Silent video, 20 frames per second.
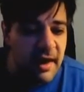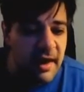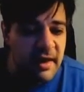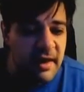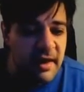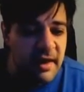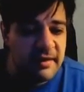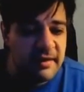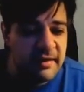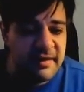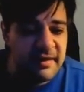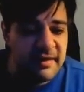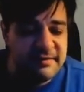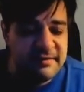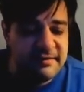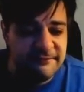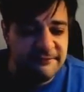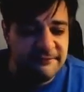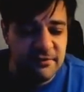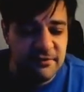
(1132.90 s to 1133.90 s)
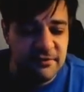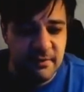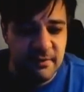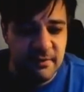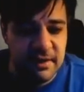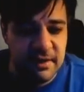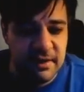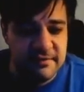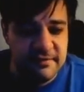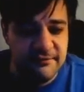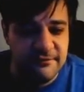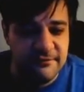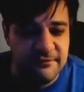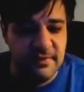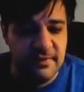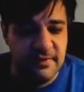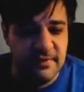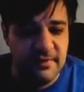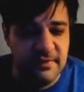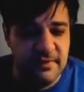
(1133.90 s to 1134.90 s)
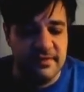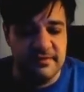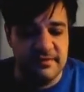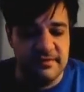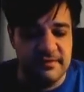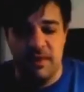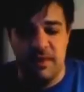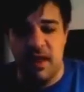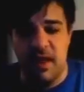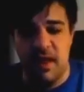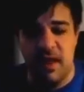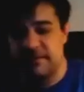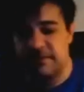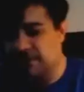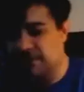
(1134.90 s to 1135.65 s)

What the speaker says: Yeah, okay. It's the first one. It's the first one because it's